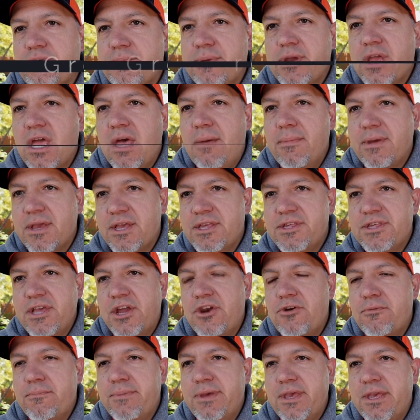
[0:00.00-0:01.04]
becoming a
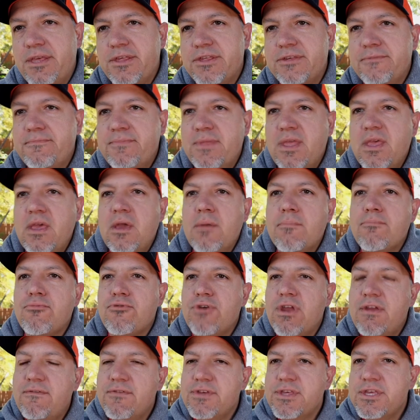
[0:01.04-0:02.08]
centerpiece.
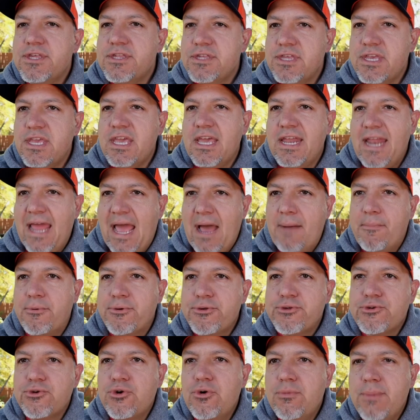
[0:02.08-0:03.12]
Previously in Apple
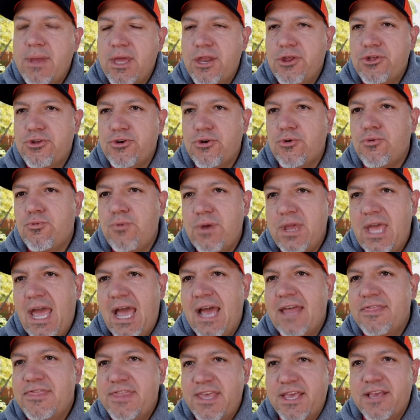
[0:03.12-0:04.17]
School Manager, we
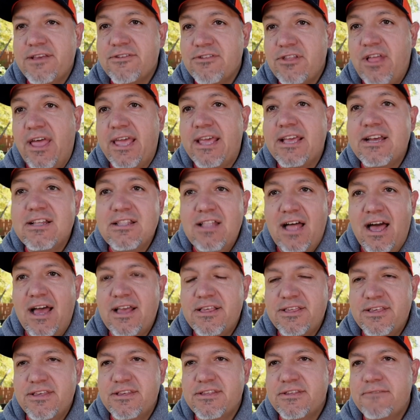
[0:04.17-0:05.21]
had things like
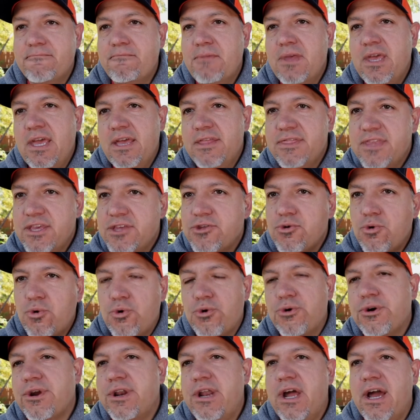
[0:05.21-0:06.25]
classes, and this
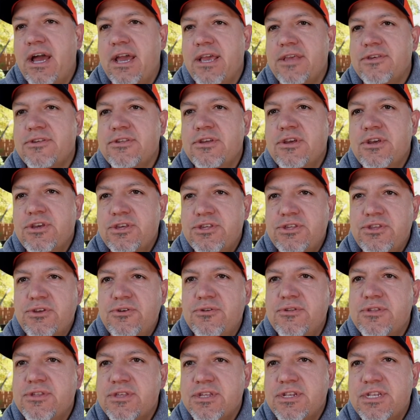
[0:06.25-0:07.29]
organized
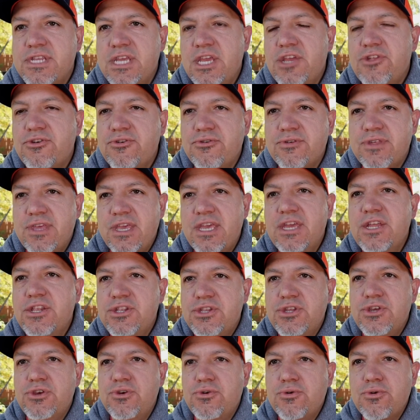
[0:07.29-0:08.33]
students and teachers
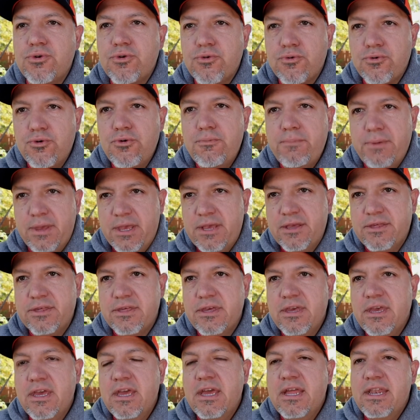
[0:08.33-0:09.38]
into
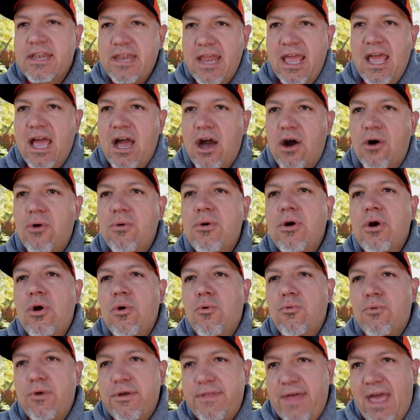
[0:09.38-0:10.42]
groupings. Now,
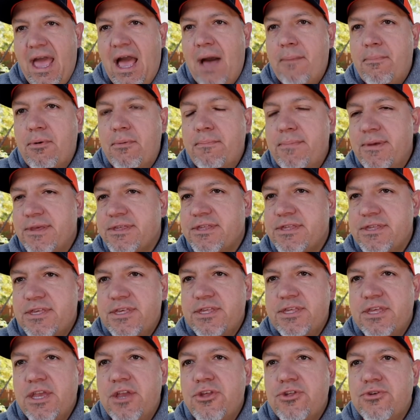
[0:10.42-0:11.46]
with Apple Business
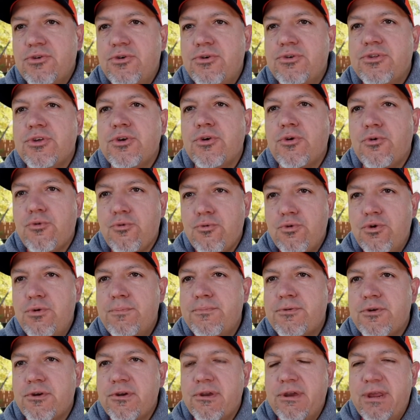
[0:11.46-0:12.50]
Essentials,
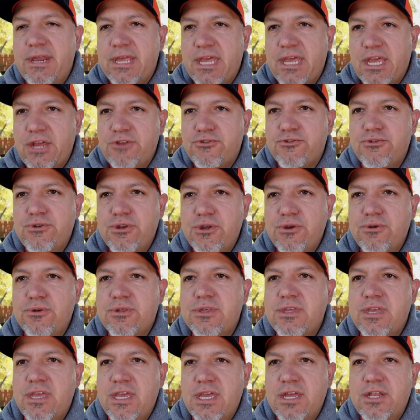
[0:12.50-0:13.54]
groups are getting
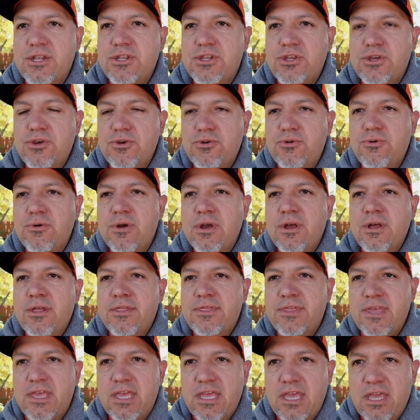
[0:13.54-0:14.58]
introduced into
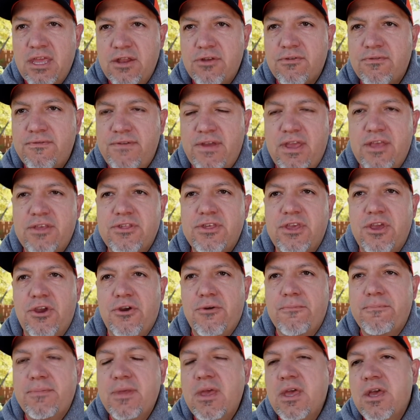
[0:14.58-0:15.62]
the interface here.
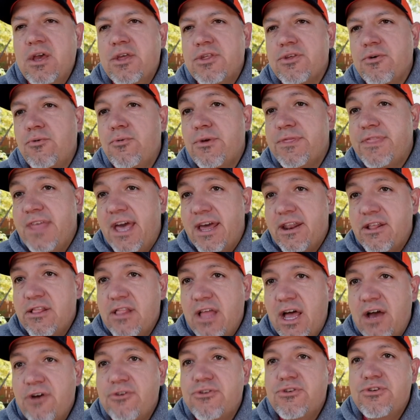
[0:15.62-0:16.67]
So what that
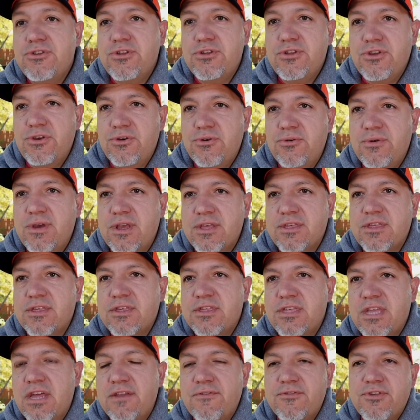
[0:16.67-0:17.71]
allows you to do is,
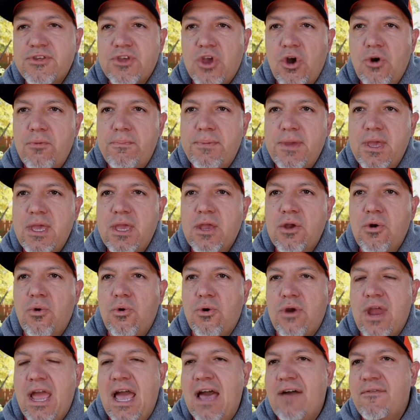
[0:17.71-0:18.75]
instead of scoping
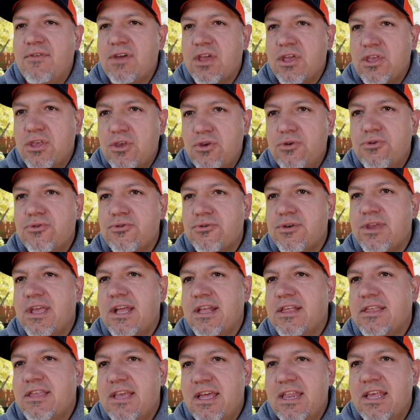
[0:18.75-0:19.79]
or having a user
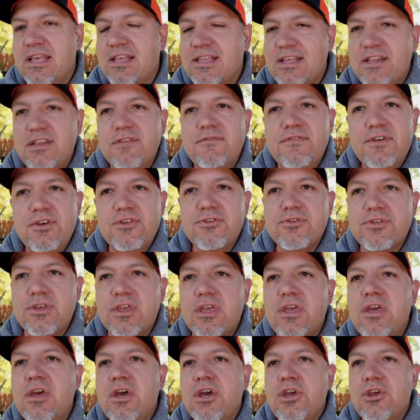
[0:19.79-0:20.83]
get settings
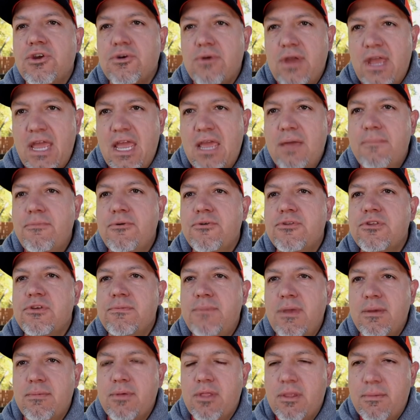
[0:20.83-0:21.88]
individually, you're able to
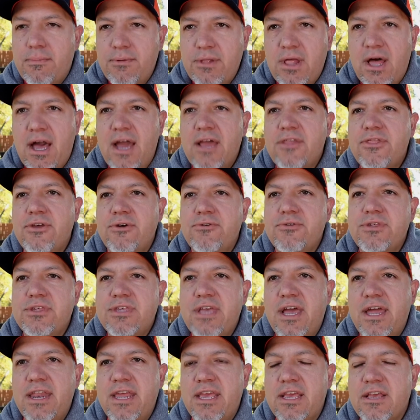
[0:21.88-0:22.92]
be able to apply those
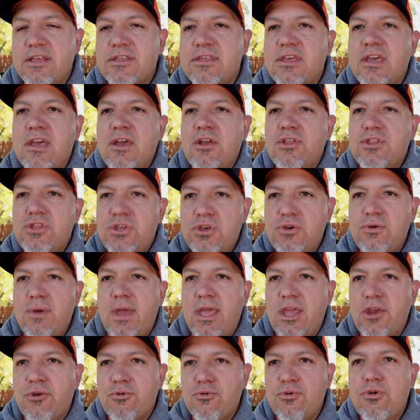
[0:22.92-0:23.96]
settings to
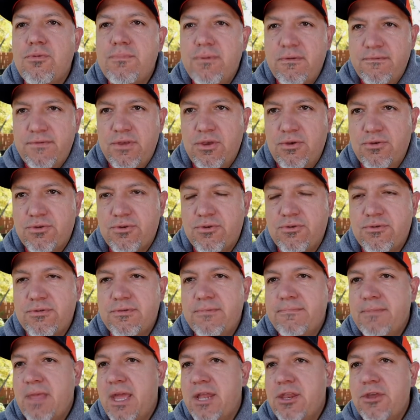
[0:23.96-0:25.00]
a group of users,
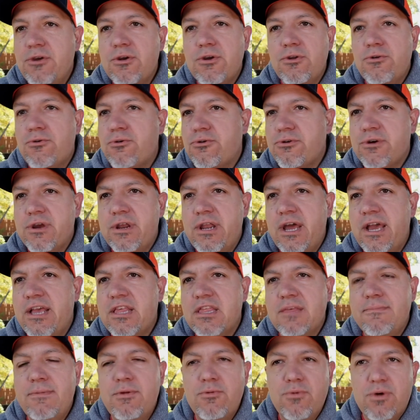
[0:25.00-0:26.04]
and you can organize
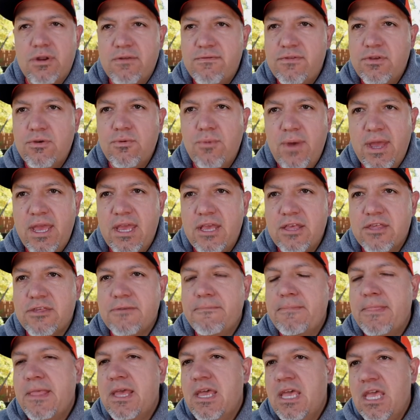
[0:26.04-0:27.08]
them in one of 2 ways.
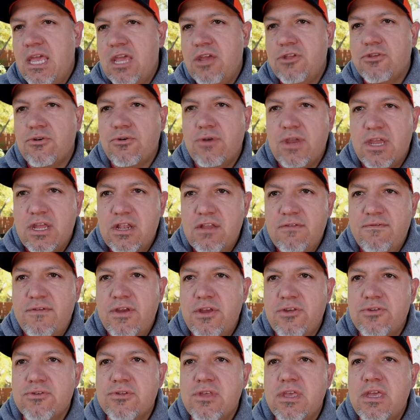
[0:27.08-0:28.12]
Either
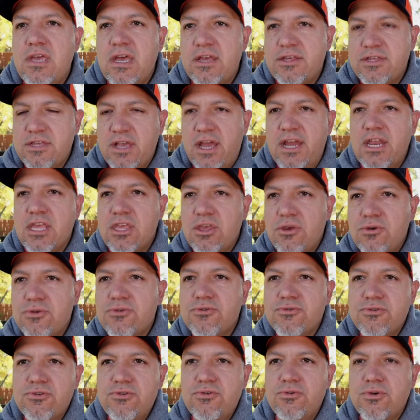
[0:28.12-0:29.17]
individually assigning
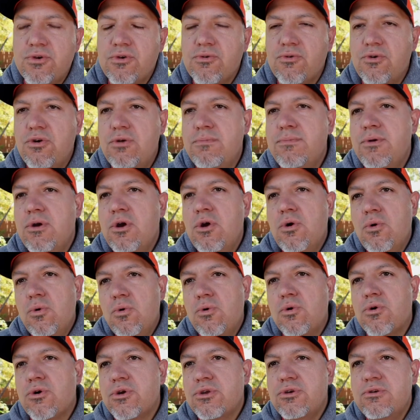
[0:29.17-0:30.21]
users to a group,
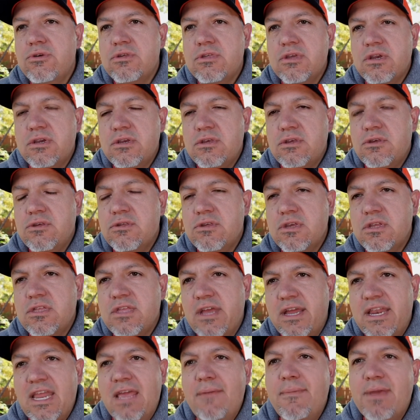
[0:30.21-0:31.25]
or using
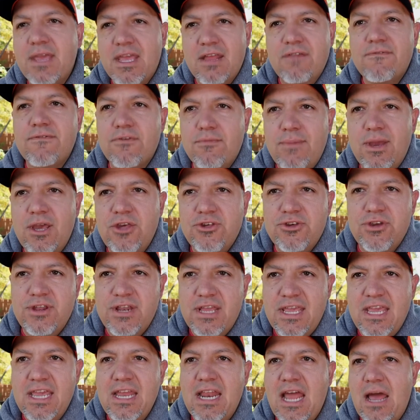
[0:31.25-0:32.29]
dynamic information
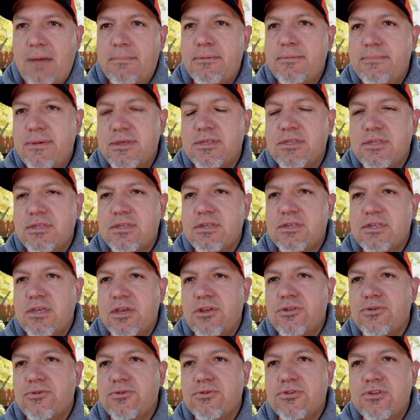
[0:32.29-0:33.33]
in Apple Business
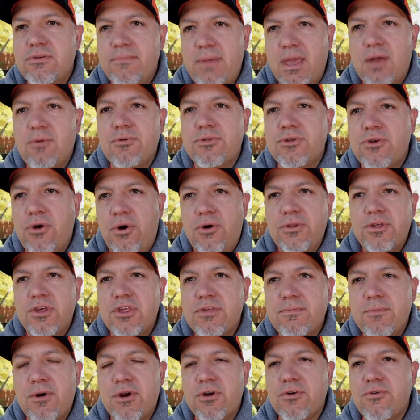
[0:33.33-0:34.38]
Essentials to make what's called a
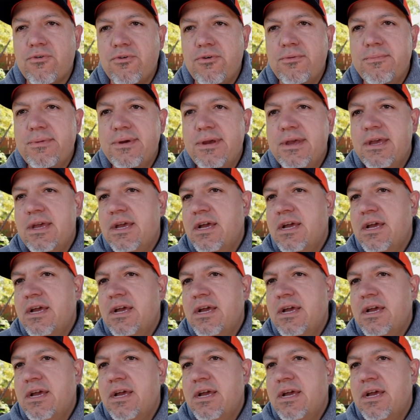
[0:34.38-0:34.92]
smart group.